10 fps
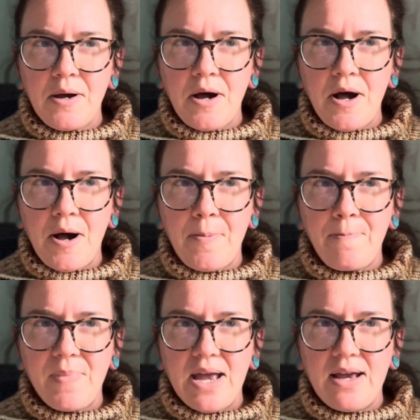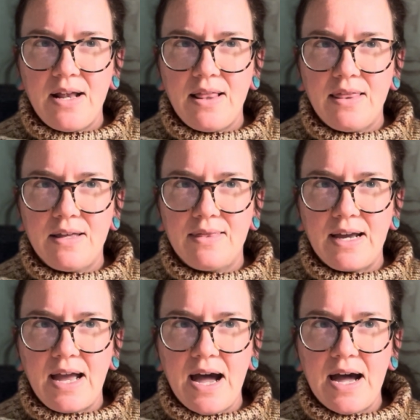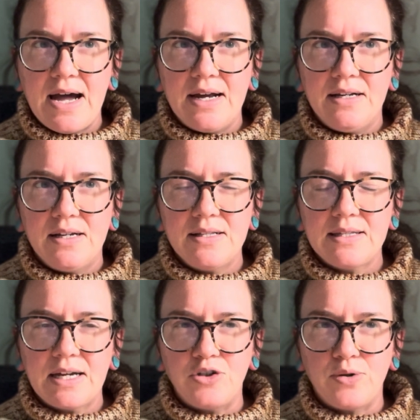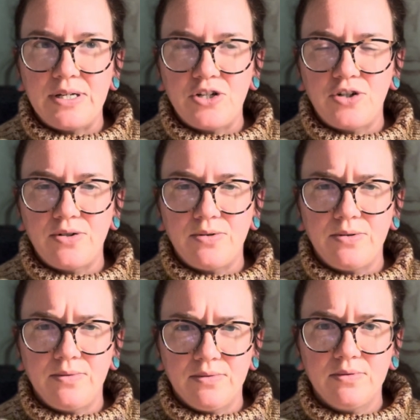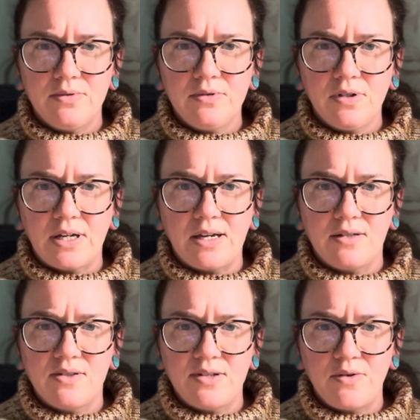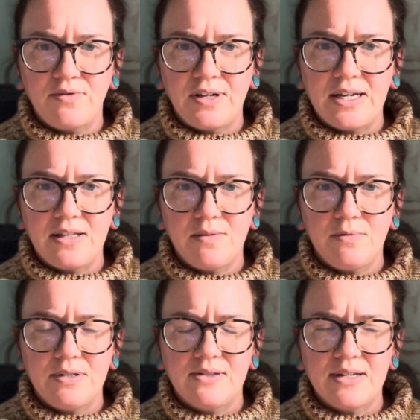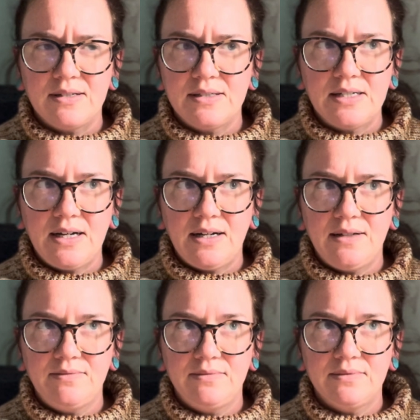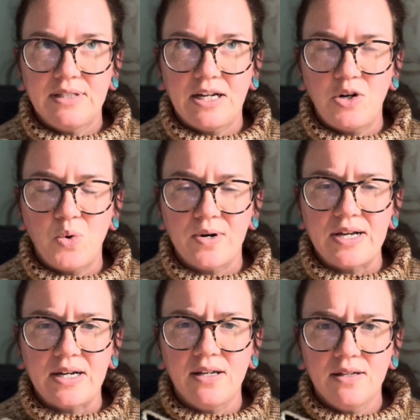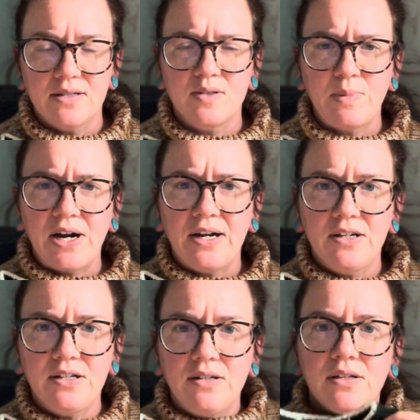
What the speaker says: that they had. It's like a traditional looking snowflake. It was like a Nordic inspired